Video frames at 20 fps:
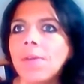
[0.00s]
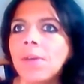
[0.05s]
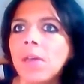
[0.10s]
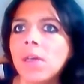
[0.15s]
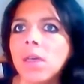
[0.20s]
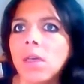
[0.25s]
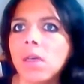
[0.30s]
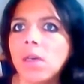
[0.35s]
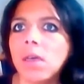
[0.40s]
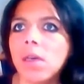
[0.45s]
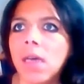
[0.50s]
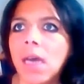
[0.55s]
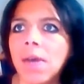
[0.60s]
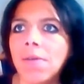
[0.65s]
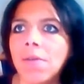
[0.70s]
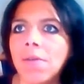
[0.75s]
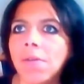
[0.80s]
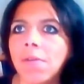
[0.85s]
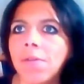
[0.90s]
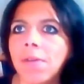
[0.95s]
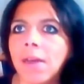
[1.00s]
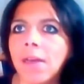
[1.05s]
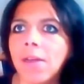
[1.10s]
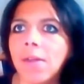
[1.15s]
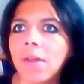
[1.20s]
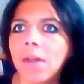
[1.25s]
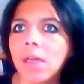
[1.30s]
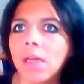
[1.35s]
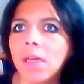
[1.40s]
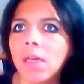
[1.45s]
I've never
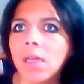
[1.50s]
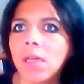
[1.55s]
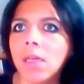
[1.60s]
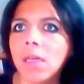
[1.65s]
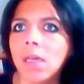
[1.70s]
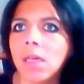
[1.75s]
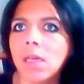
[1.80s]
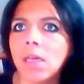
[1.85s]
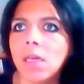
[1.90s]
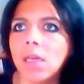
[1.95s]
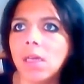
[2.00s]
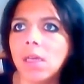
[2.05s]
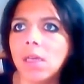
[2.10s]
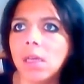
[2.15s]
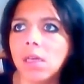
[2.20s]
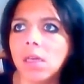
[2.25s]
ever felt it.